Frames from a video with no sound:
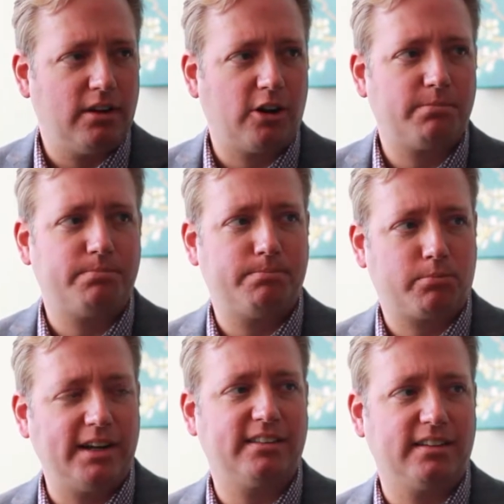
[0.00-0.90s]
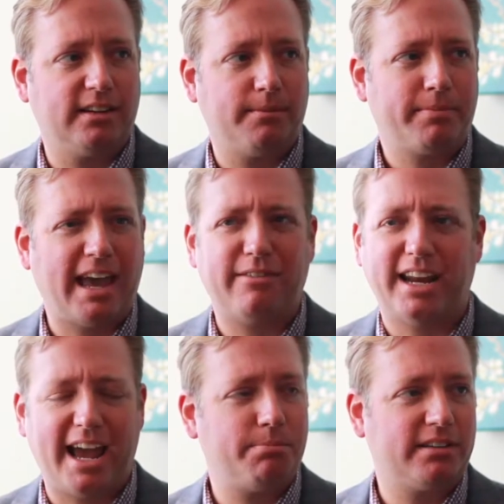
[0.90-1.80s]
our president, have
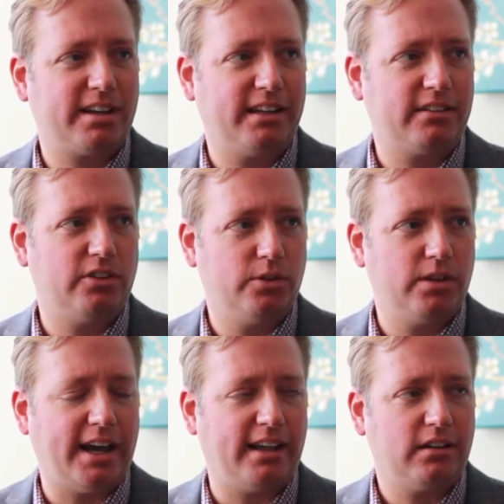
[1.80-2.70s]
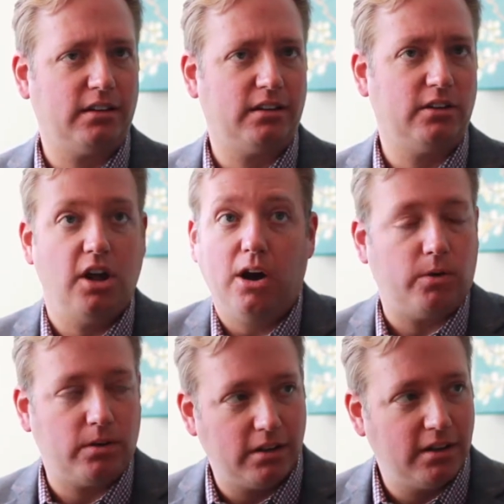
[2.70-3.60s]
an appetite to do that?
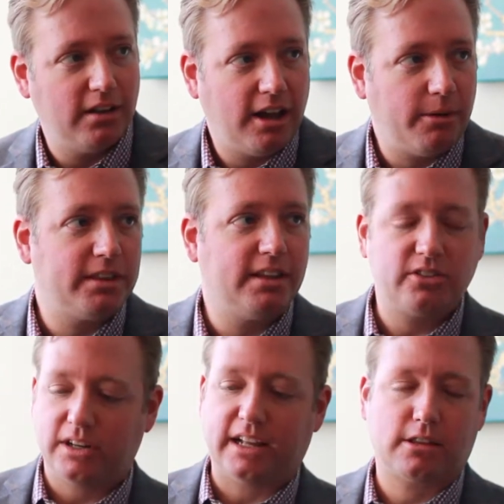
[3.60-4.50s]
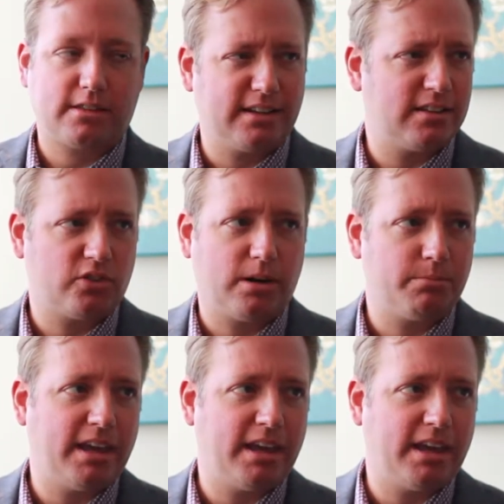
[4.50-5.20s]
No. I mean, these are not the things that Trump